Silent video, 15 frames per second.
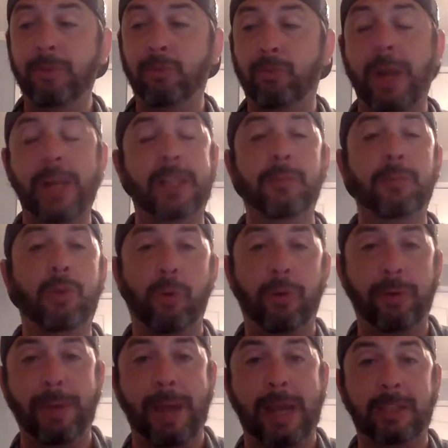random
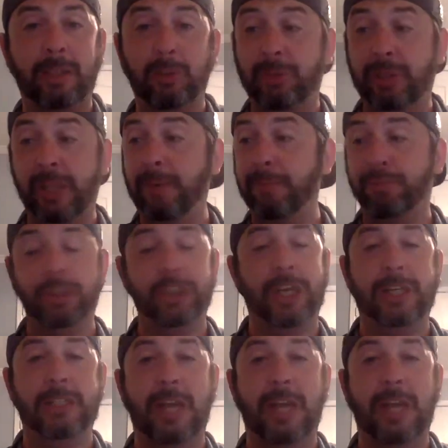quarterbacks who didn't project